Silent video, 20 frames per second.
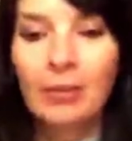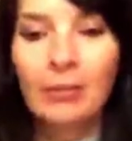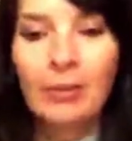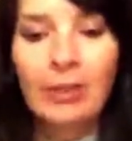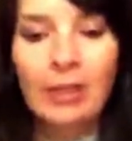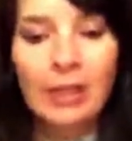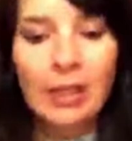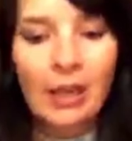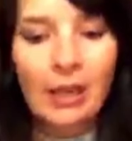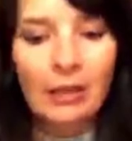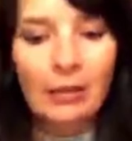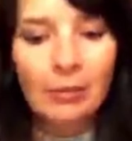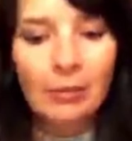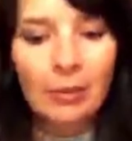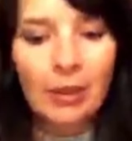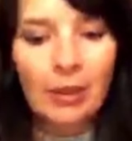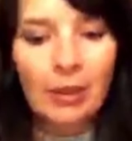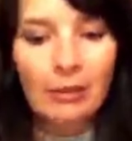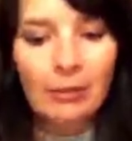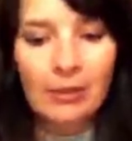But I will
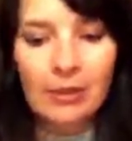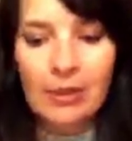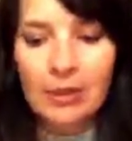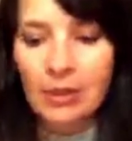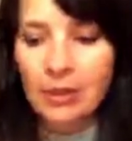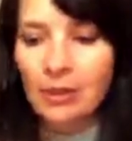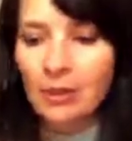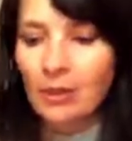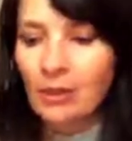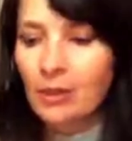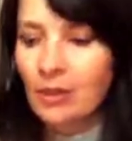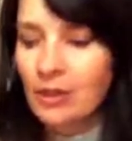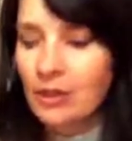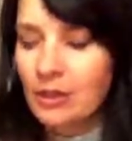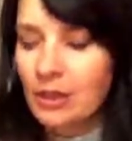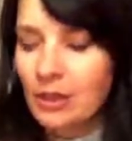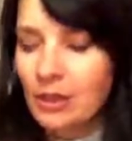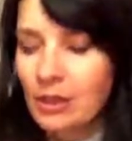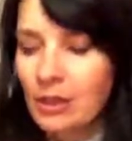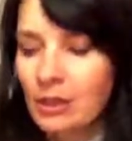play you a song, and
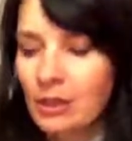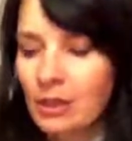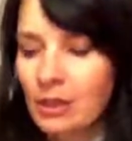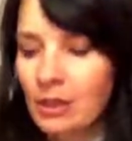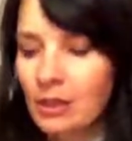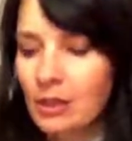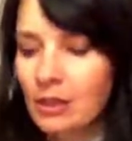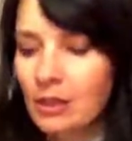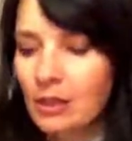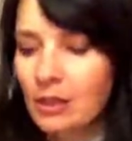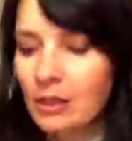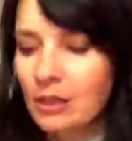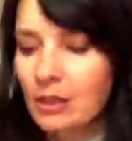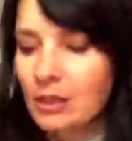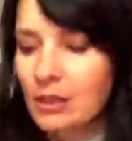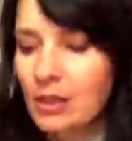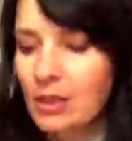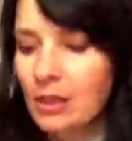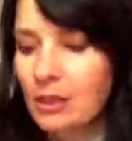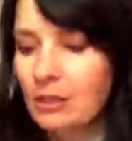then I'll
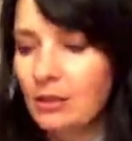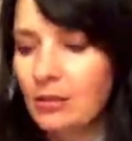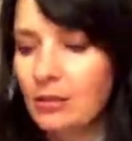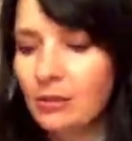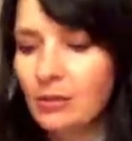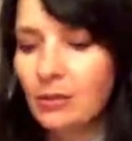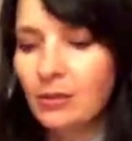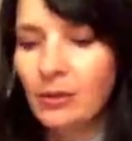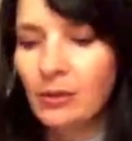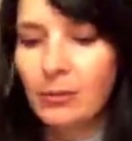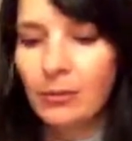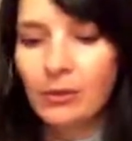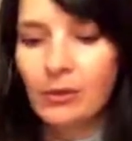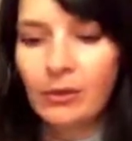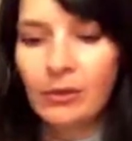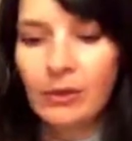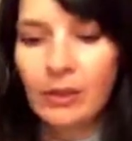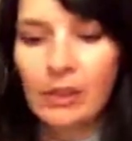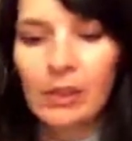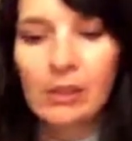tell you some more
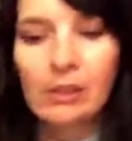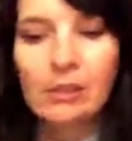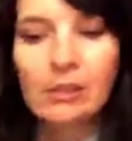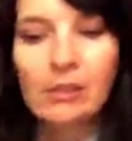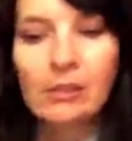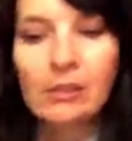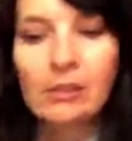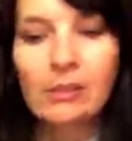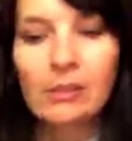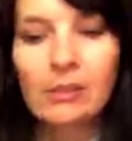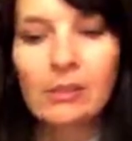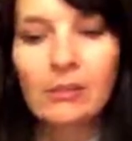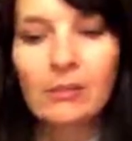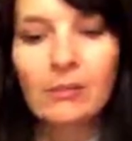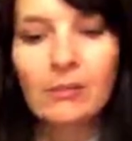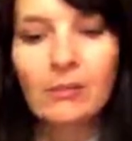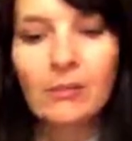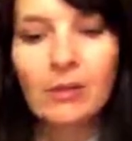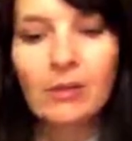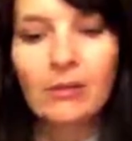things
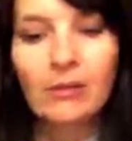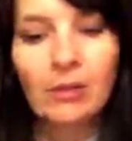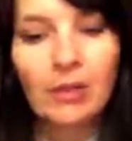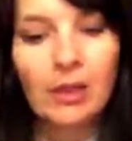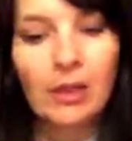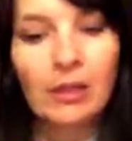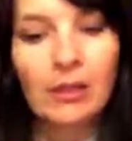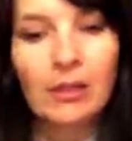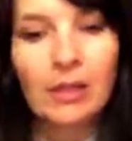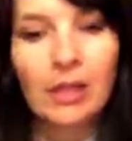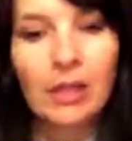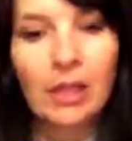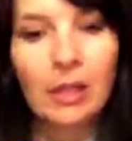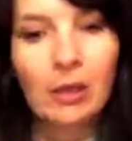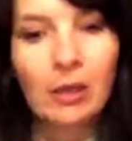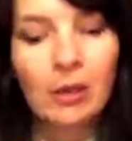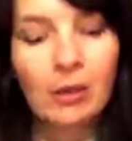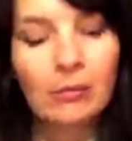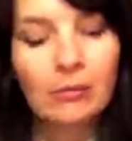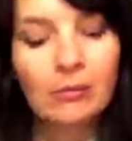if you'd like to
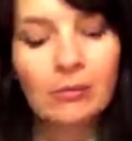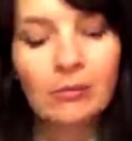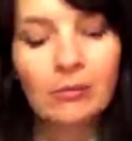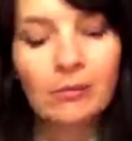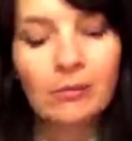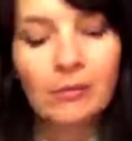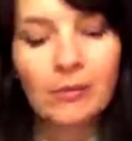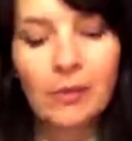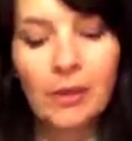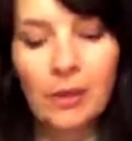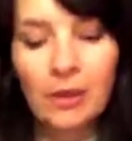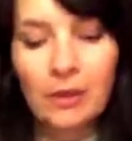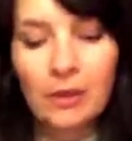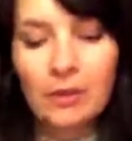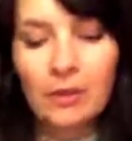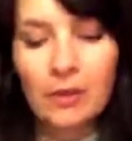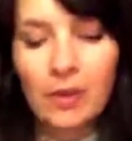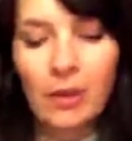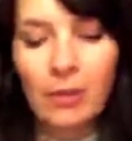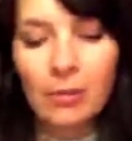hear.
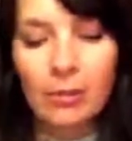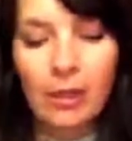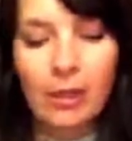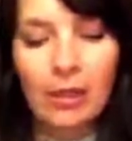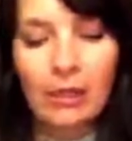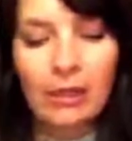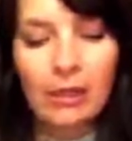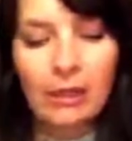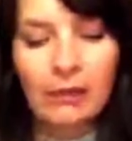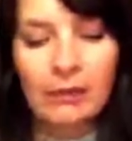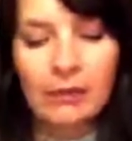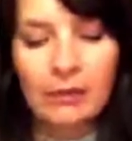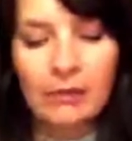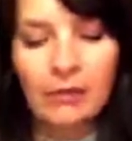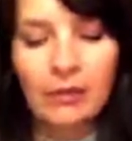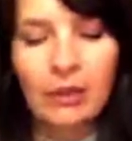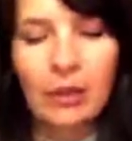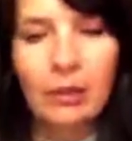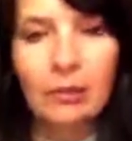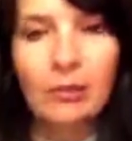So I'll play Leaves
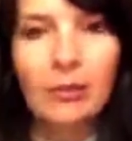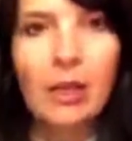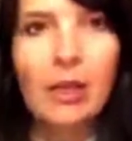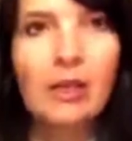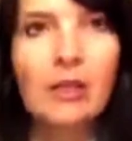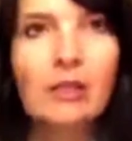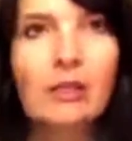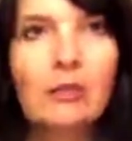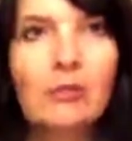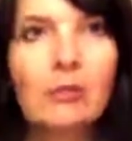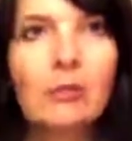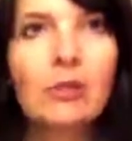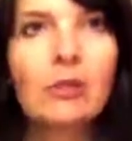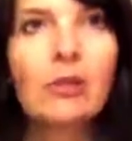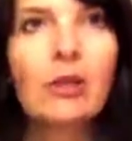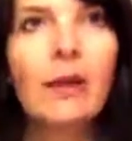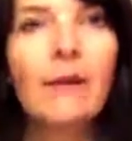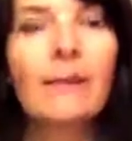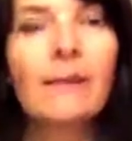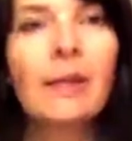for you, and would
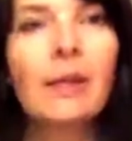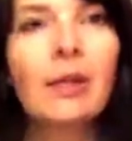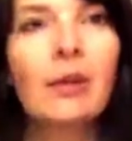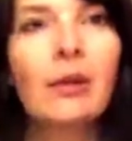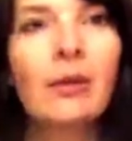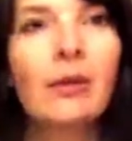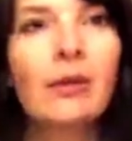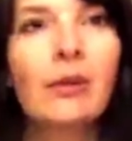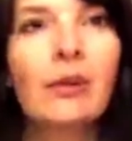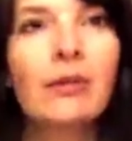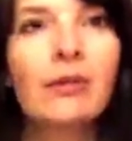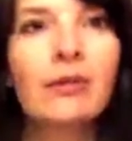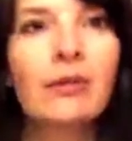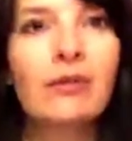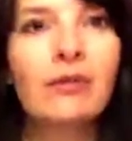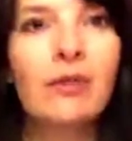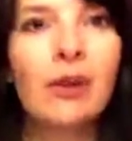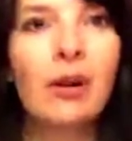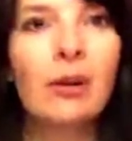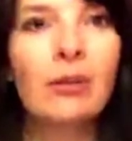you let me know if
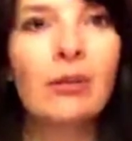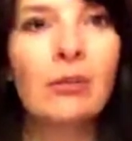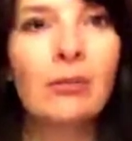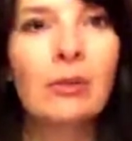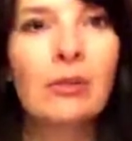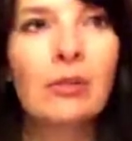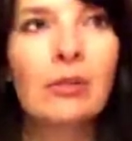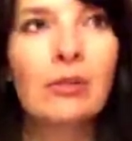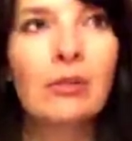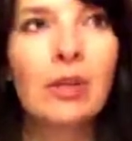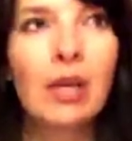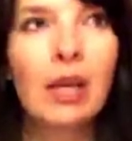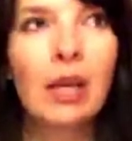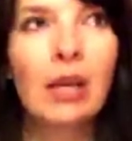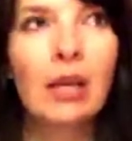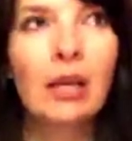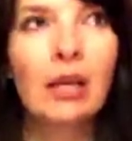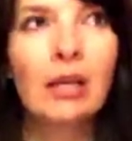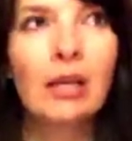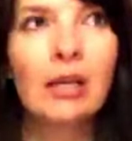the volume is
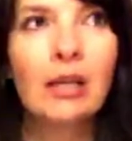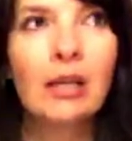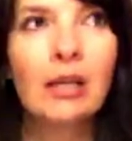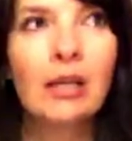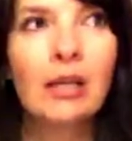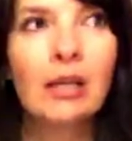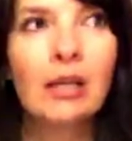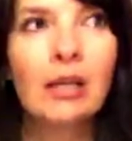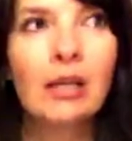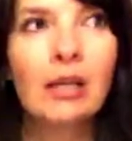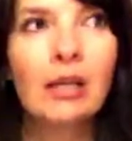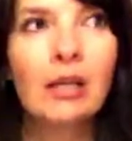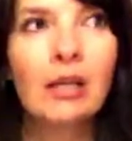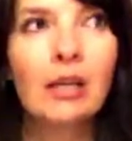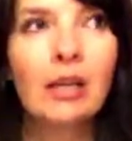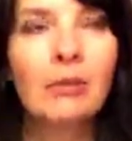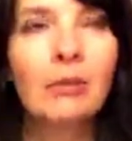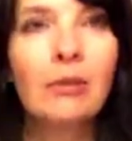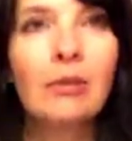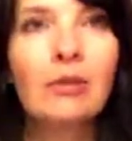okay?
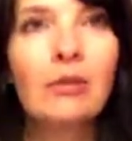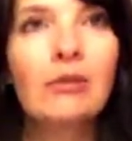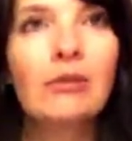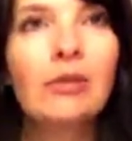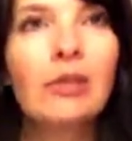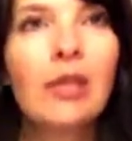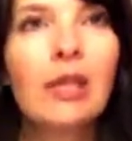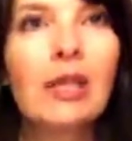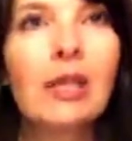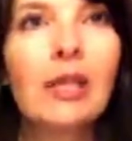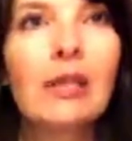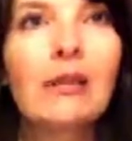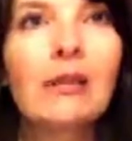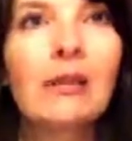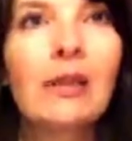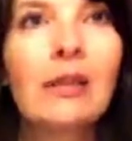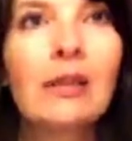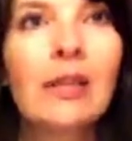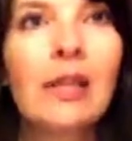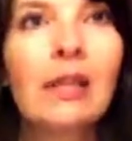I wonder if you can hear
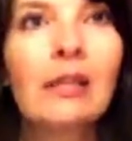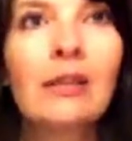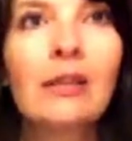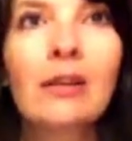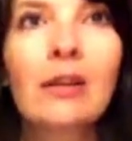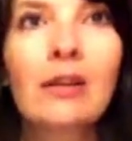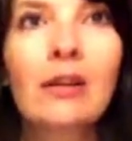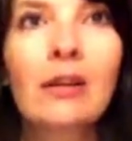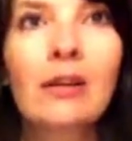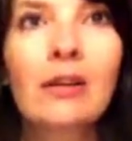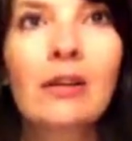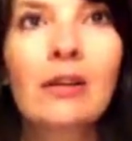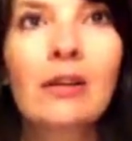the thunder.